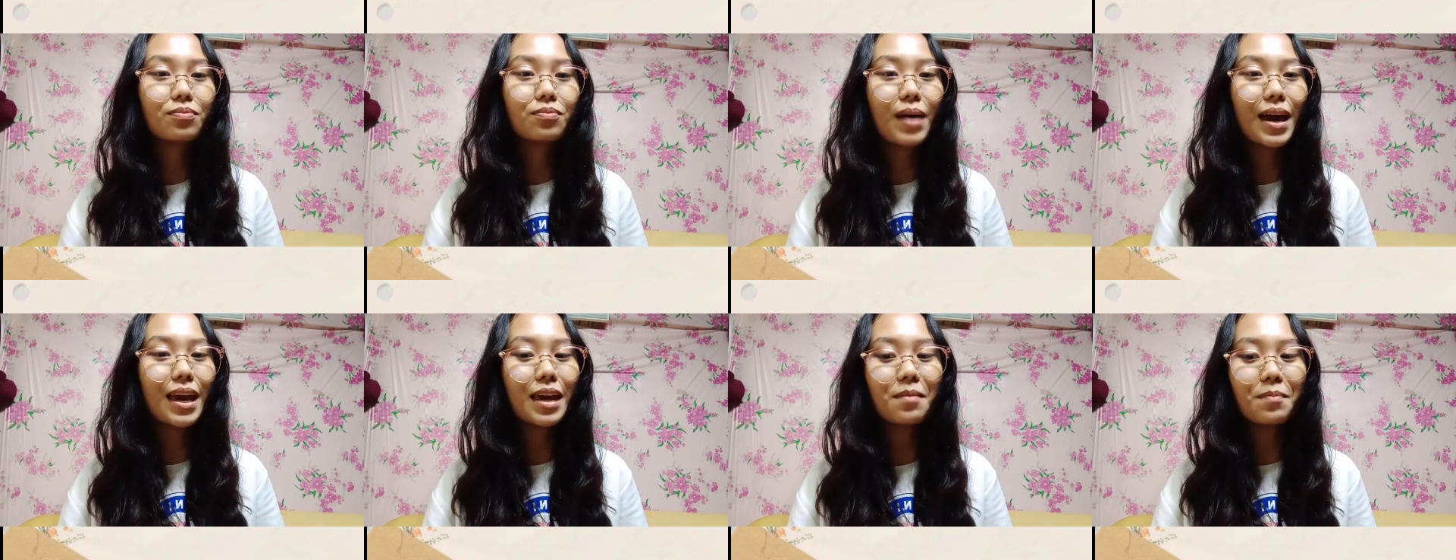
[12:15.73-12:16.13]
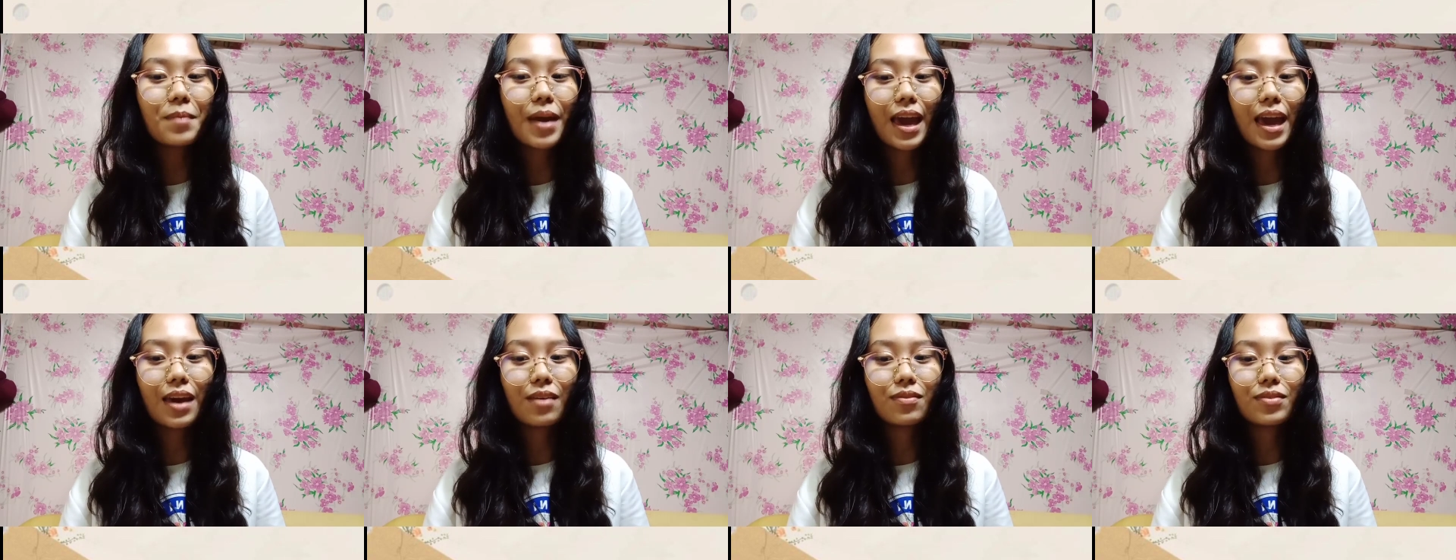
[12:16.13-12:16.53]
buying
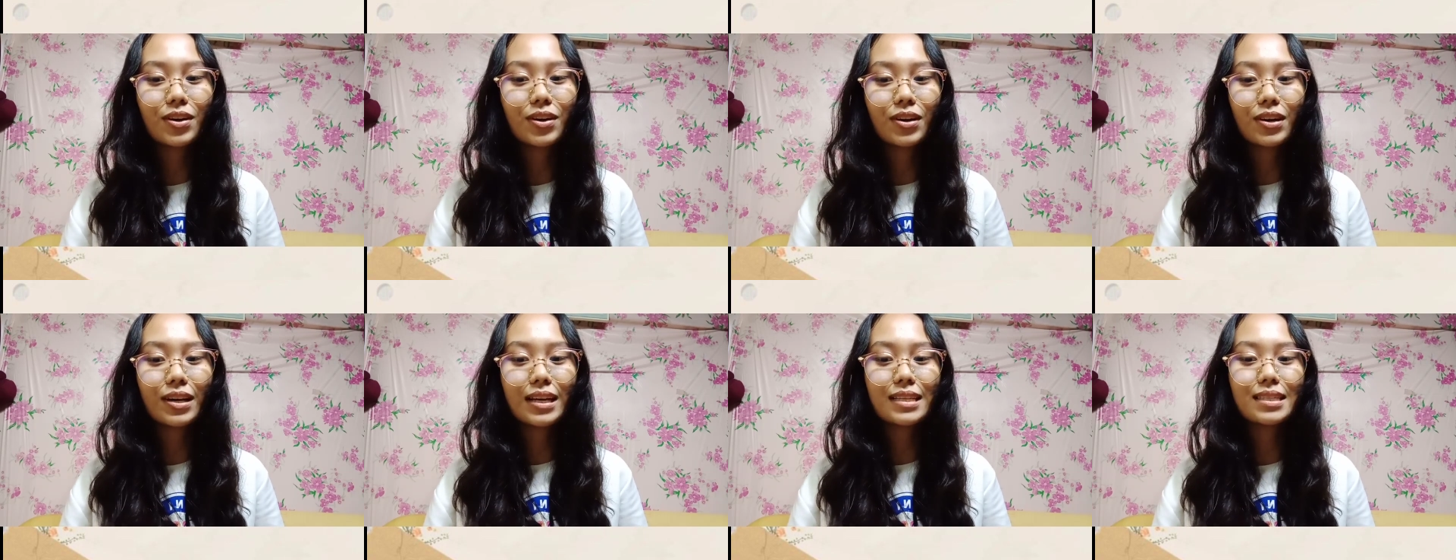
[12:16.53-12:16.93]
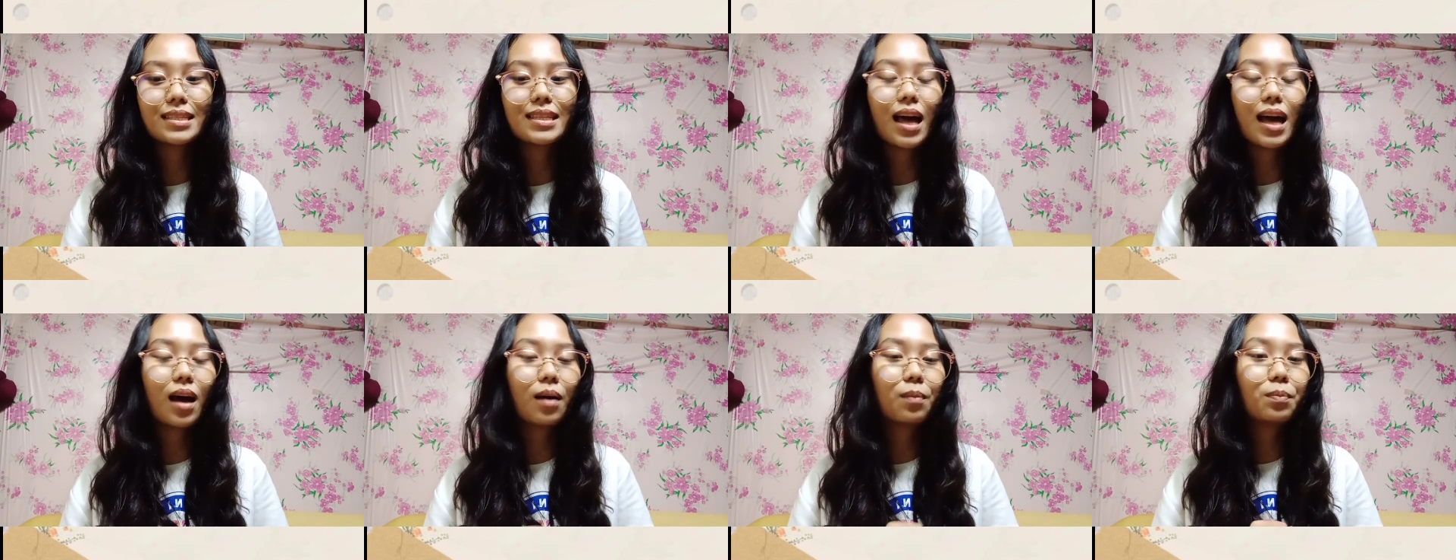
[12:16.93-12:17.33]
behavior is
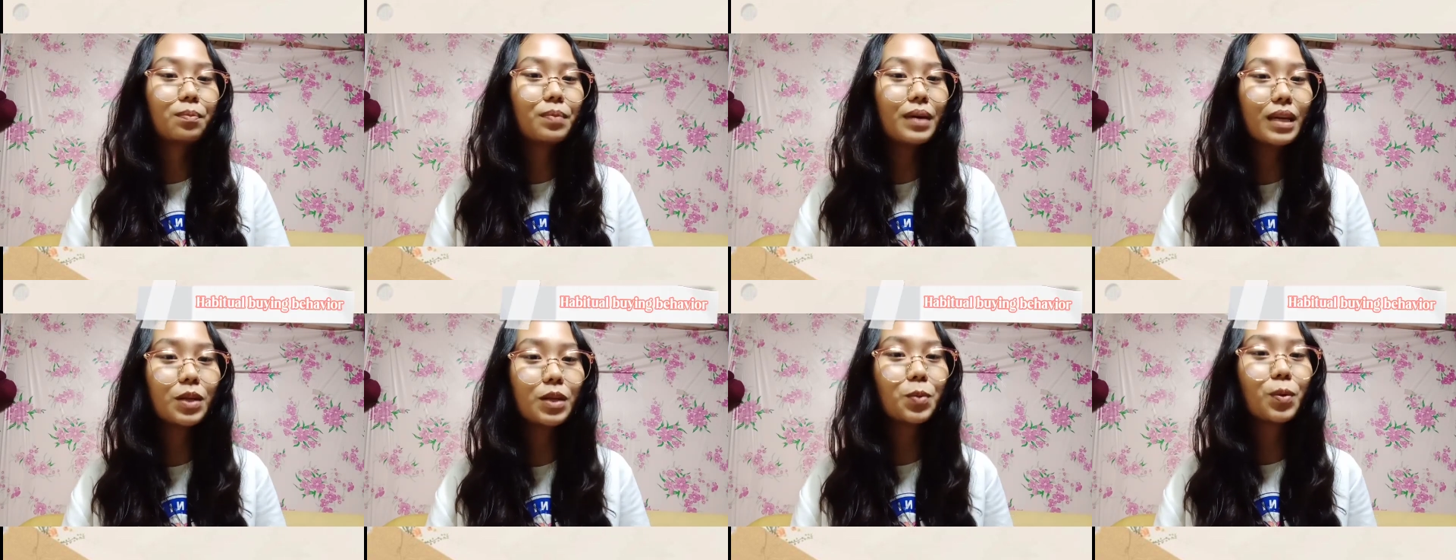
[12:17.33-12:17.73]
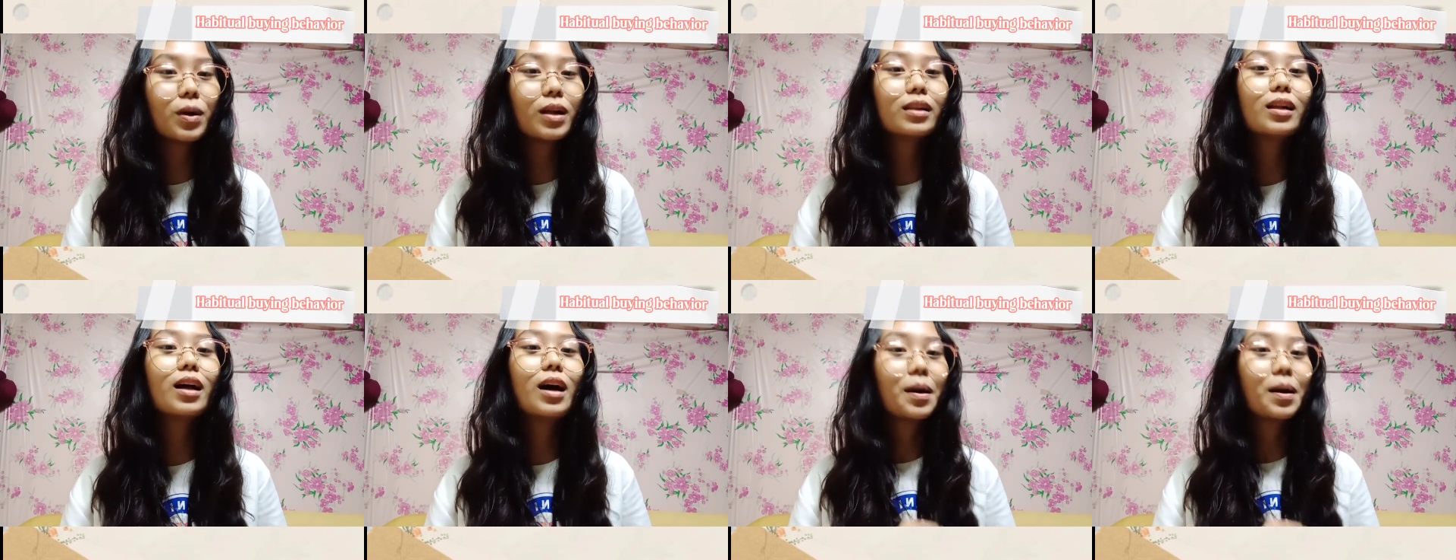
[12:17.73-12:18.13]
the
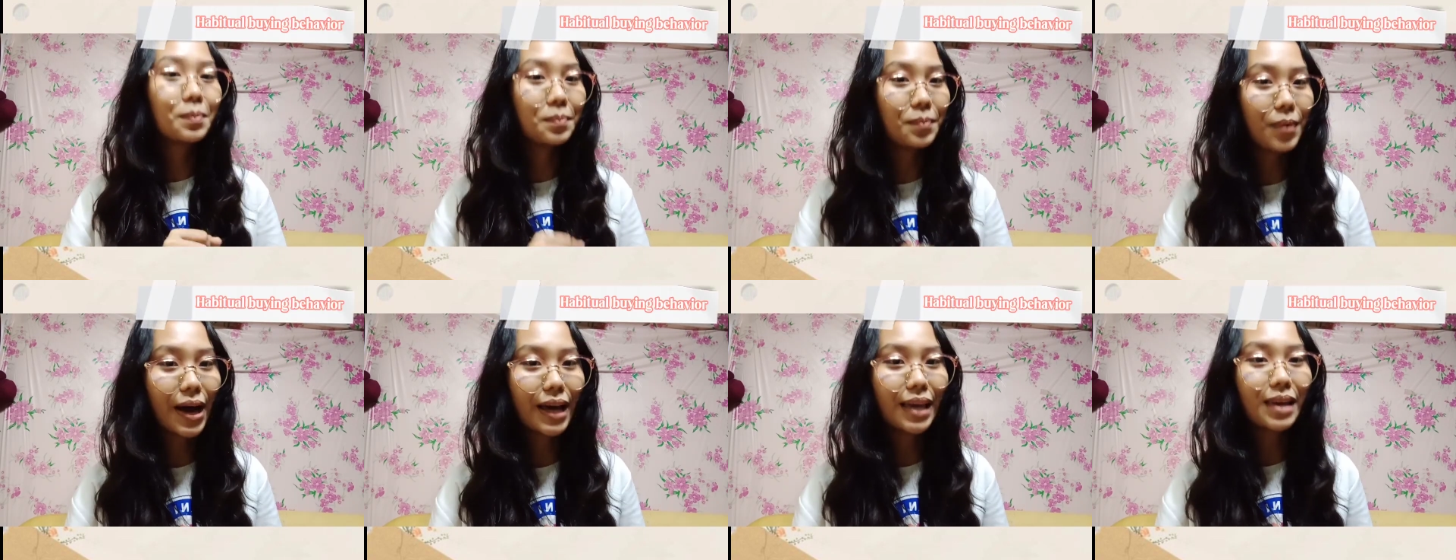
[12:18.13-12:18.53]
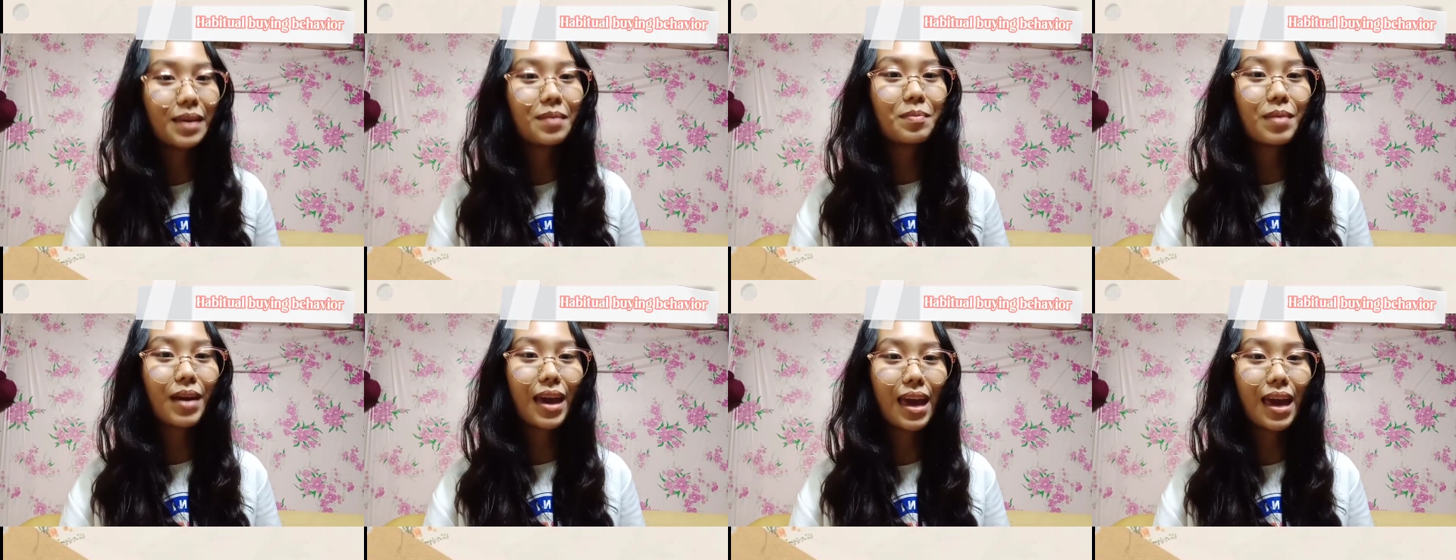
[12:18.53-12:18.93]
habitual
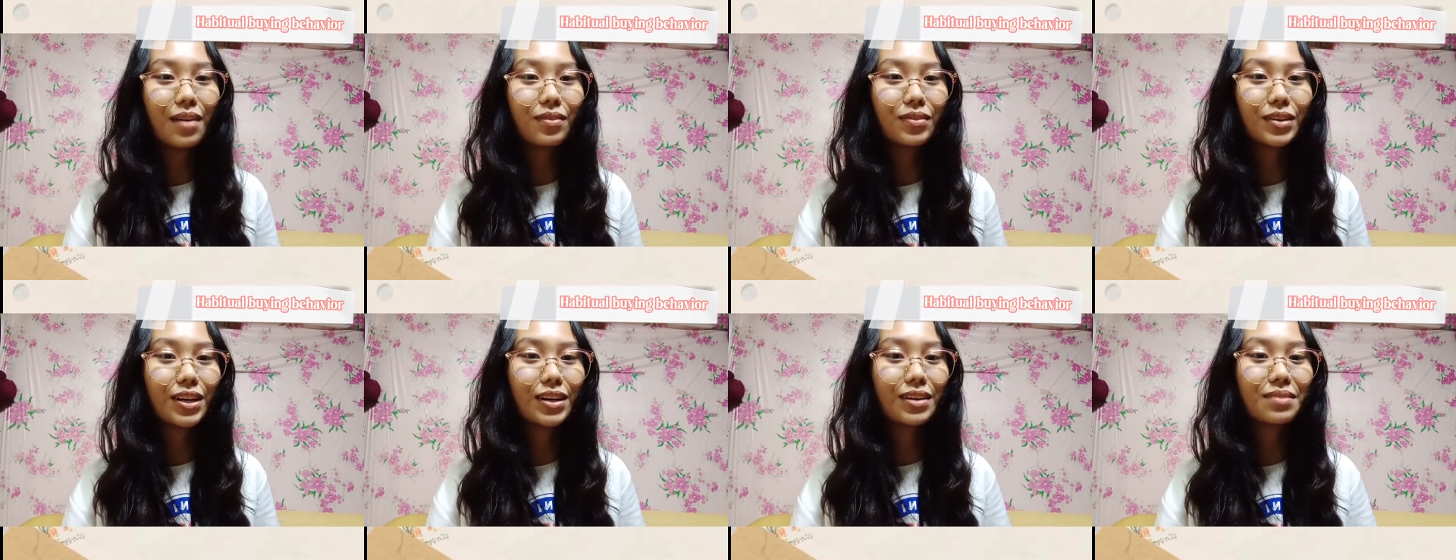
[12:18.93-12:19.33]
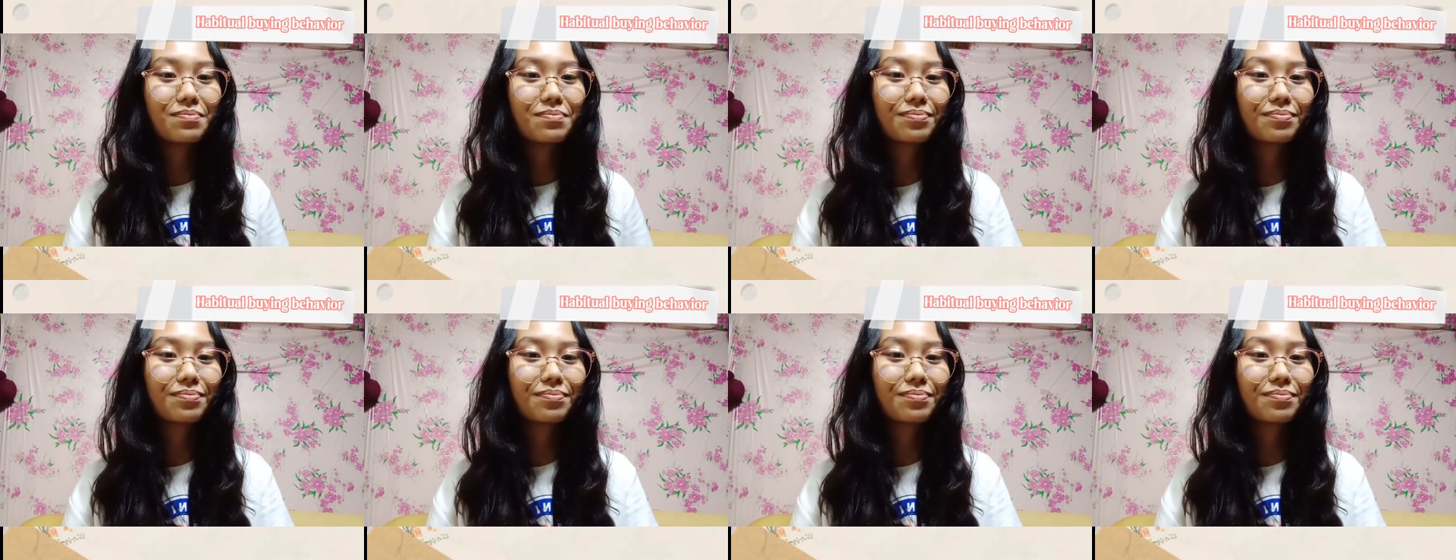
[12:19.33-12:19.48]
buying behavior.